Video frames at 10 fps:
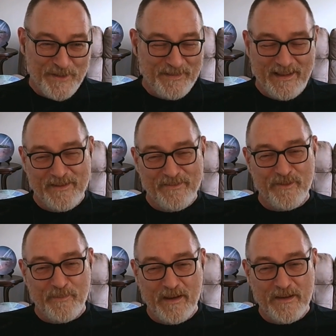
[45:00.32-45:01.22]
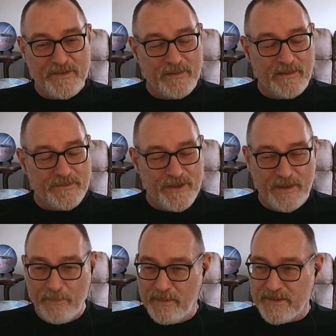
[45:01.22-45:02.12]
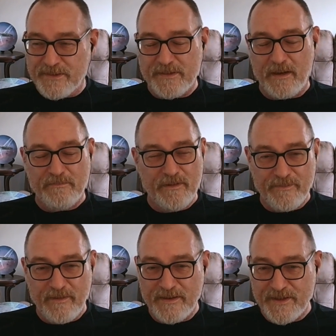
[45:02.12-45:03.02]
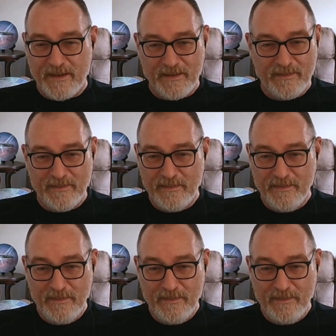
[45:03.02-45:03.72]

back to you with that information. And you know what? It's so refreshing.